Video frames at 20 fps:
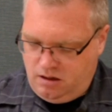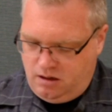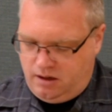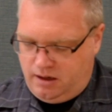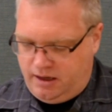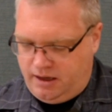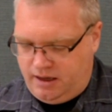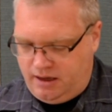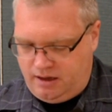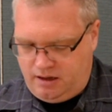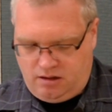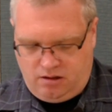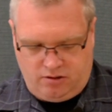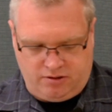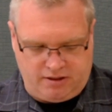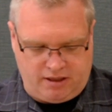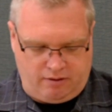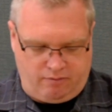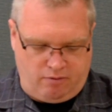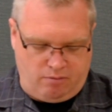And it
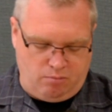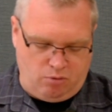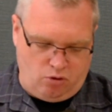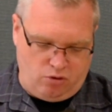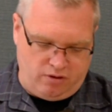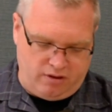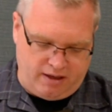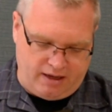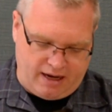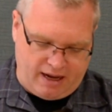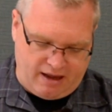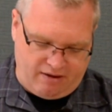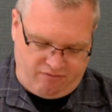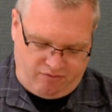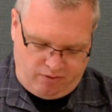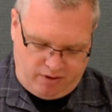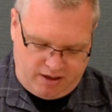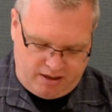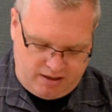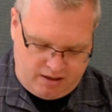looks like we're more than
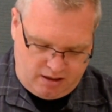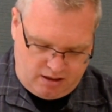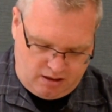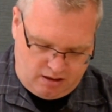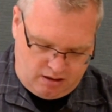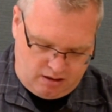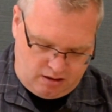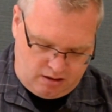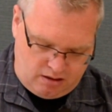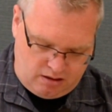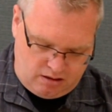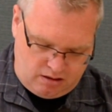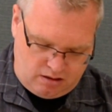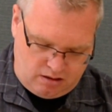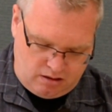halfway done.